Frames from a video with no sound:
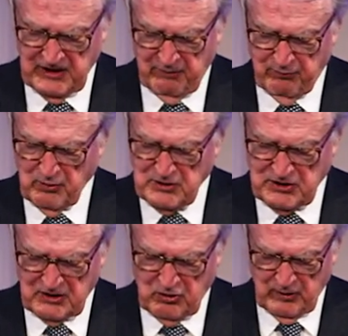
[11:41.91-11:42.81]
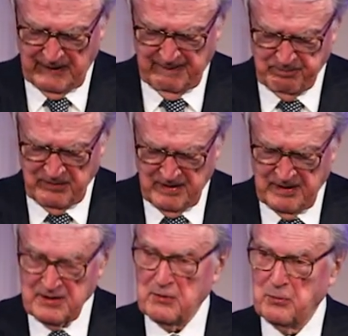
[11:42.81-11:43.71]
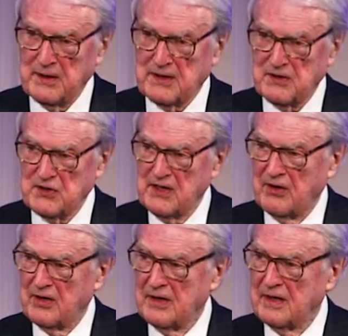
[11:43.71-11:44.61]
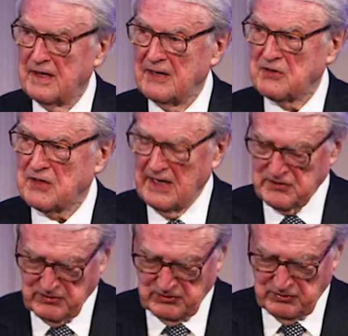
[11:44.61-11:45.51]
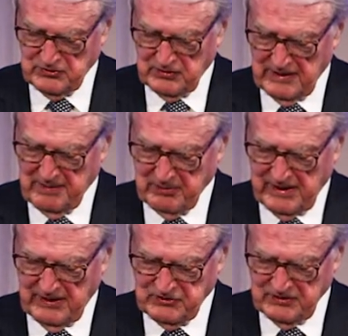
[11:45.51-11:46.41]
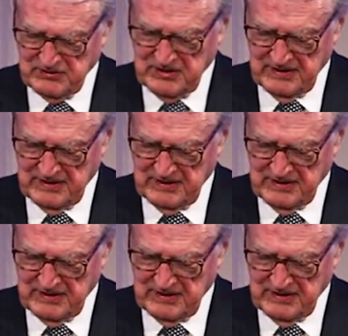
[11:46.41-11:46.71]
had forced the court to reconsider its constitutional obligations.